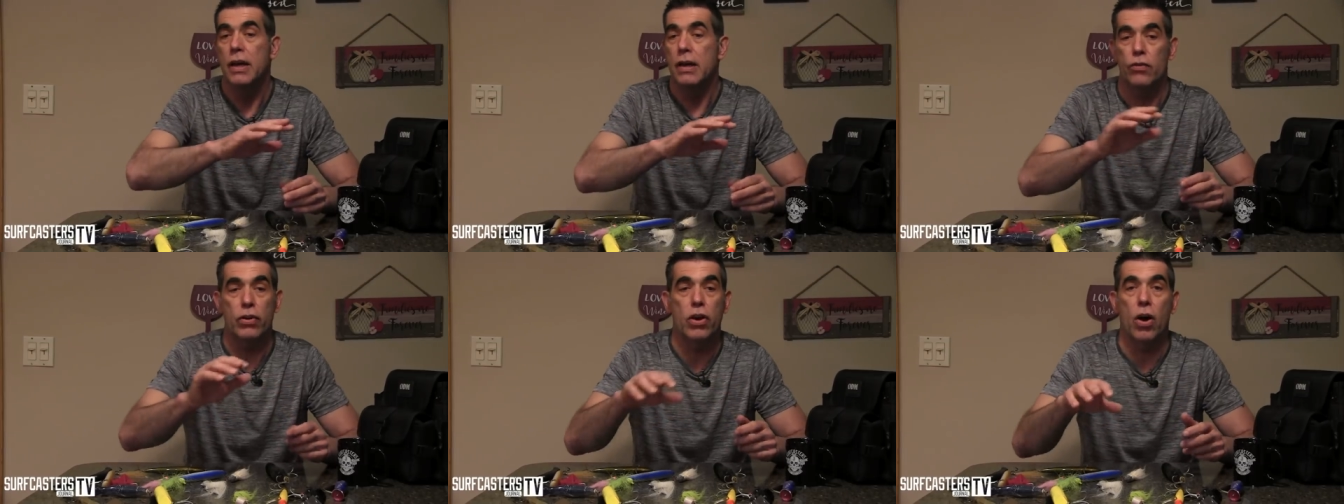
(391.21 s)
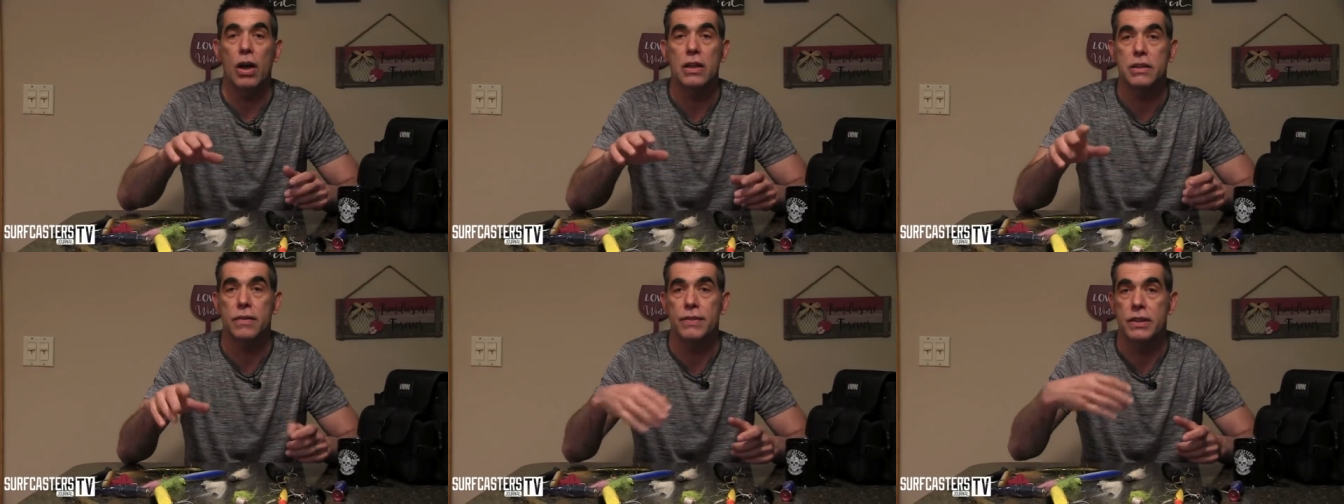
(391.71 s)

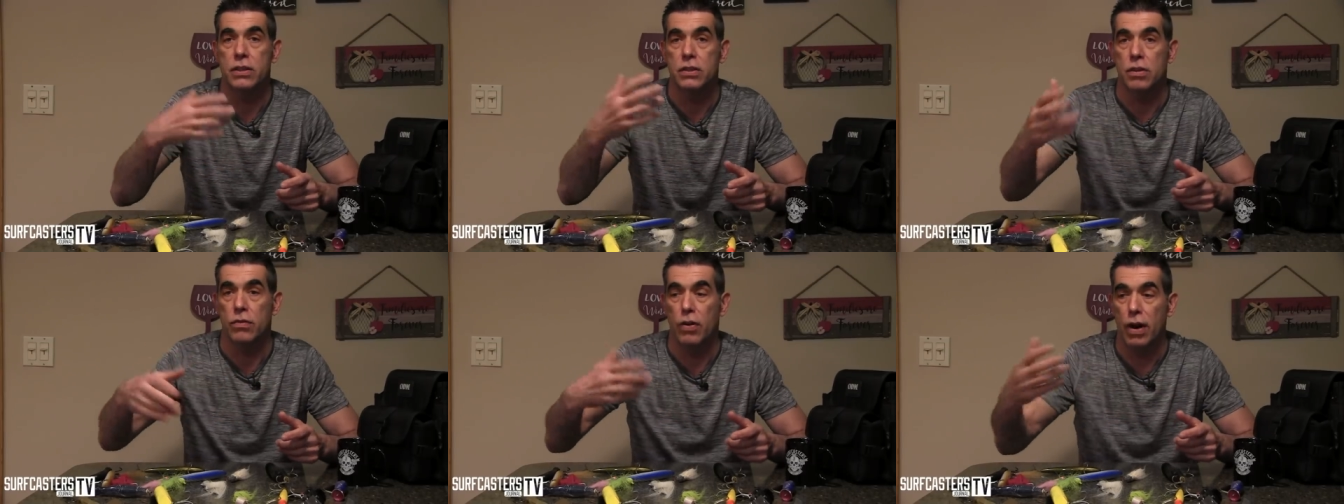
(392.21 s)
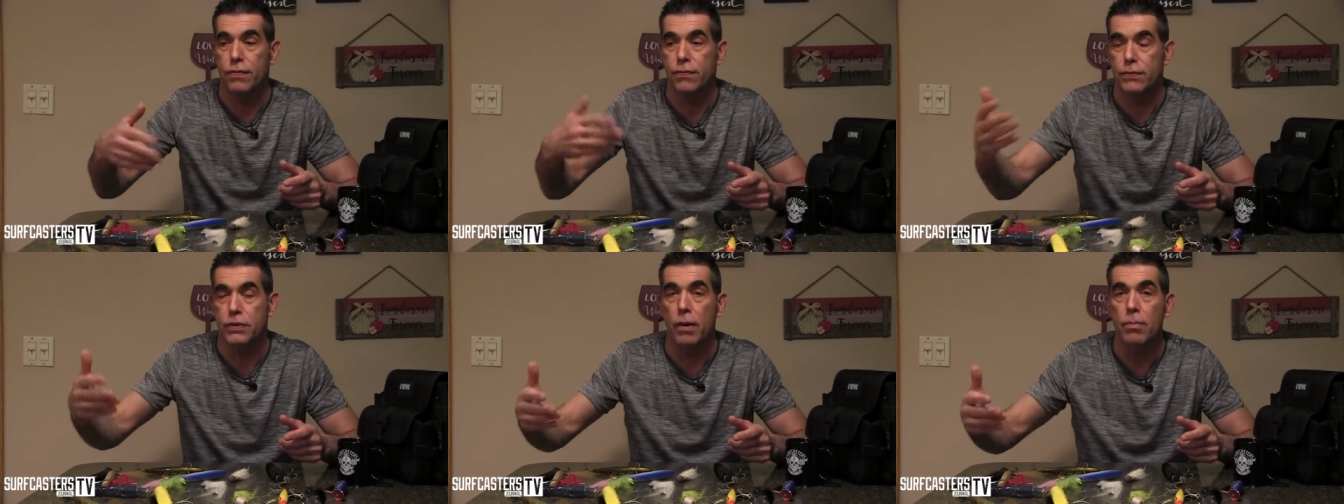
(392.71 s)
Regardless if this is a
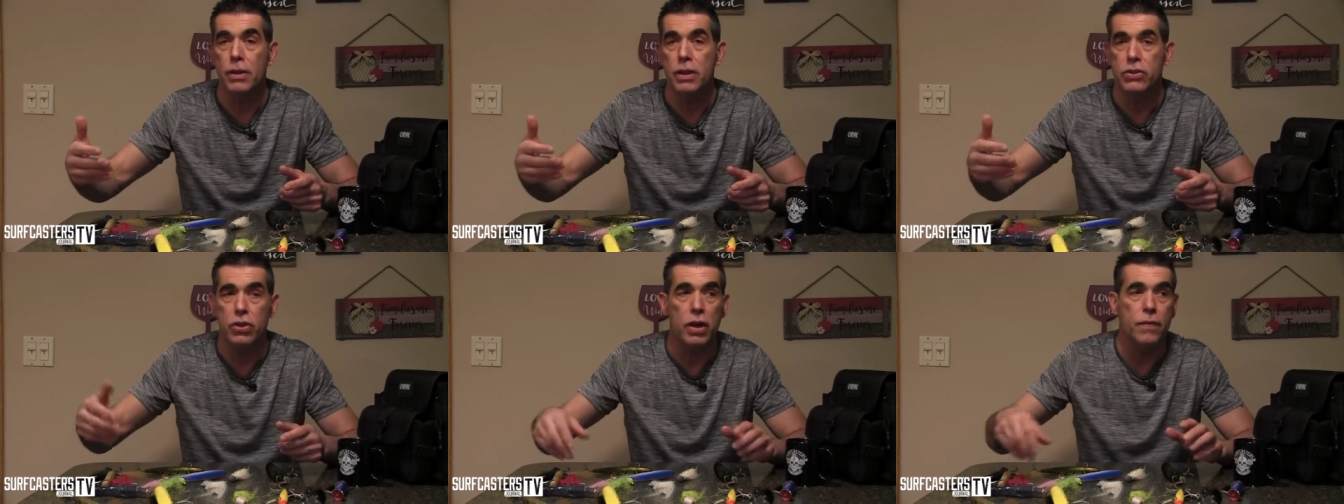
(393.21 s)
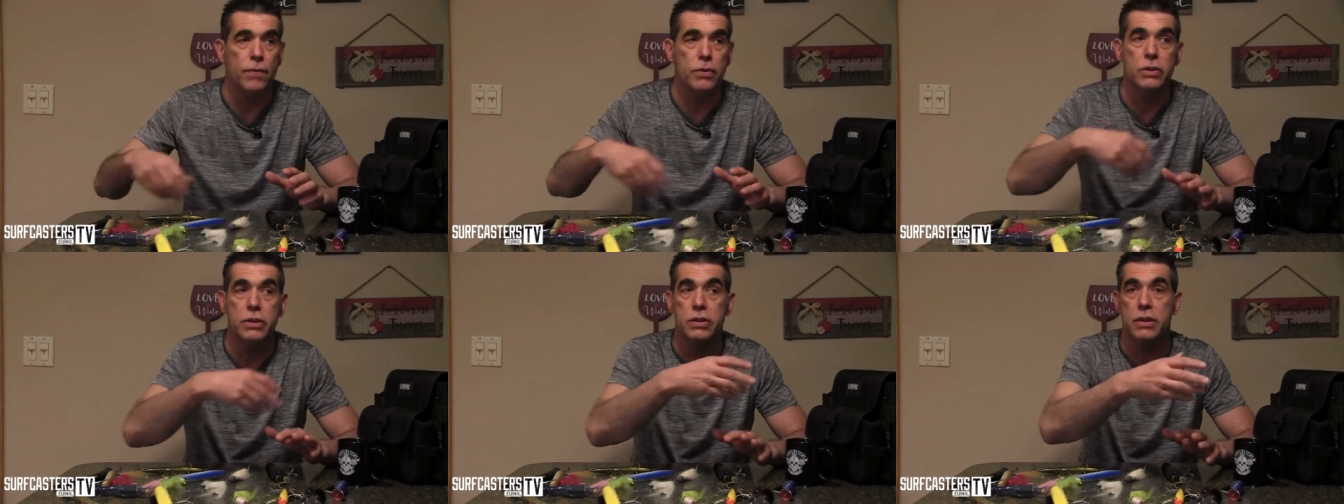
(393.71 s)
rough tumbling surf or
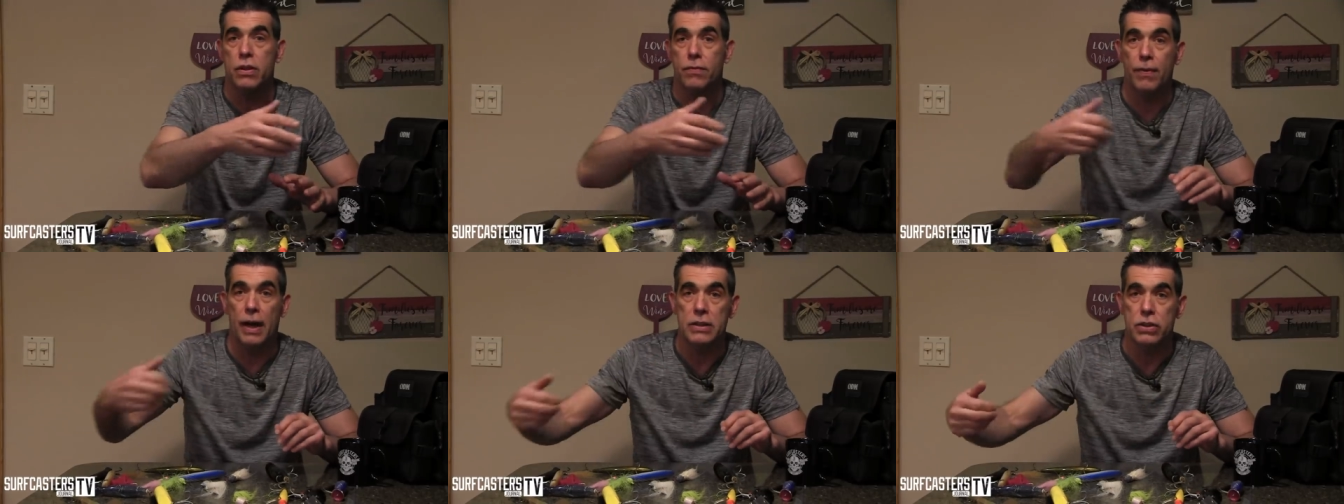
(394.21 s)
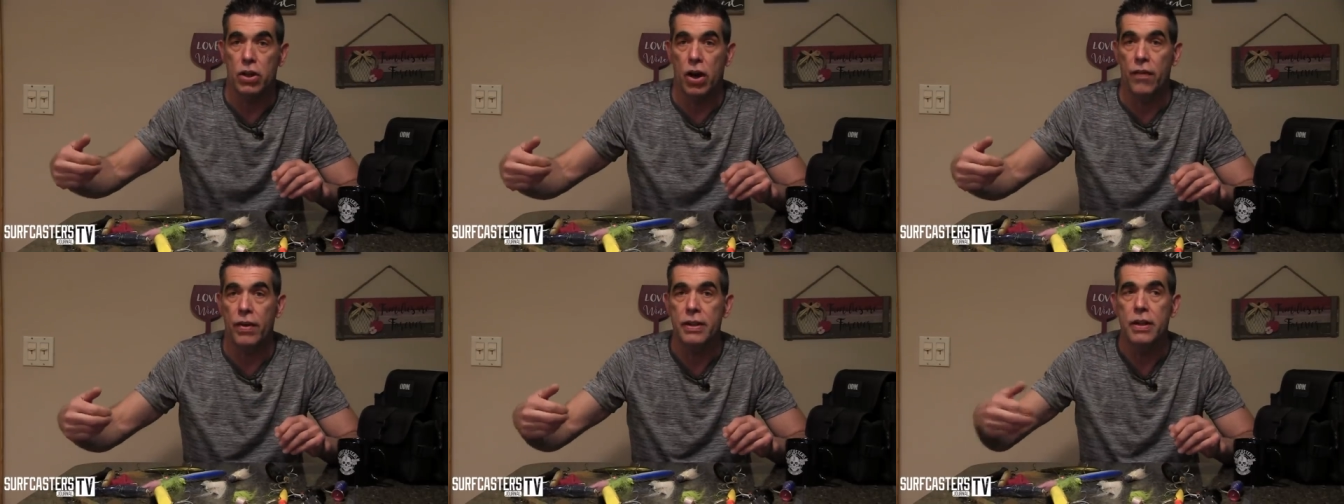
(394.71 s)
this is a fast
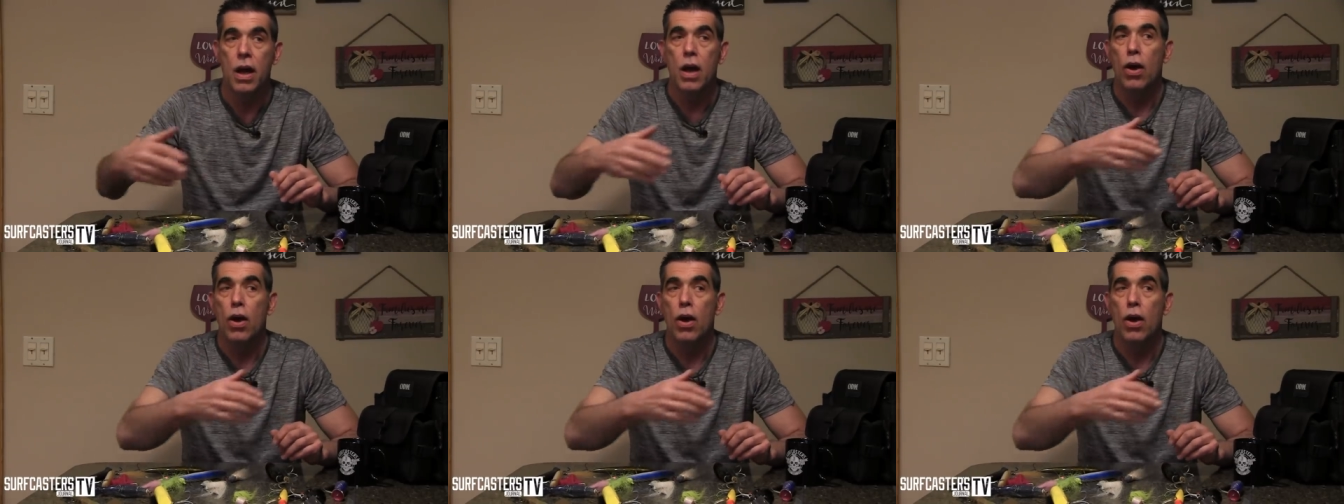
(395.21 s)
current,